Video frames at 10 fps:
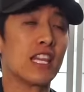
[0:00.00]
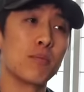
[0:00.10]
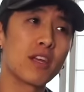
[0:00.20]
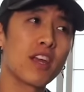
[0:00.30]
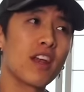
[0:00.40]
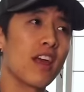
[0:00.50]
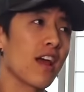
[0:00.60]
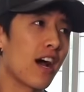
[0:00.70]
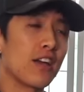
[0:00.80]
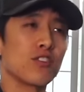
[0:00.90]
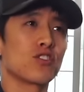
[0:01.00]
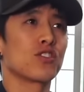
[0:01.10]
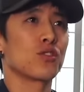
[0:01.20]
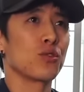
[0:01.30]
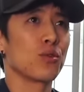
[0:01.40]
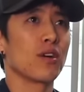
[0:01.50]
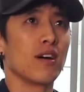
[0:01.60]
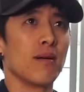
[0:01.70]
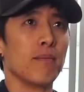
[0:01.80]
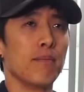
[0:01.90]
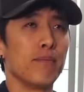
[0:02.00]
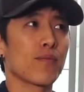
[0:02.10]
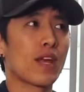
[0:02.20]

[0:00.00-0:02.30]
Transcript: the beginning, I used to um,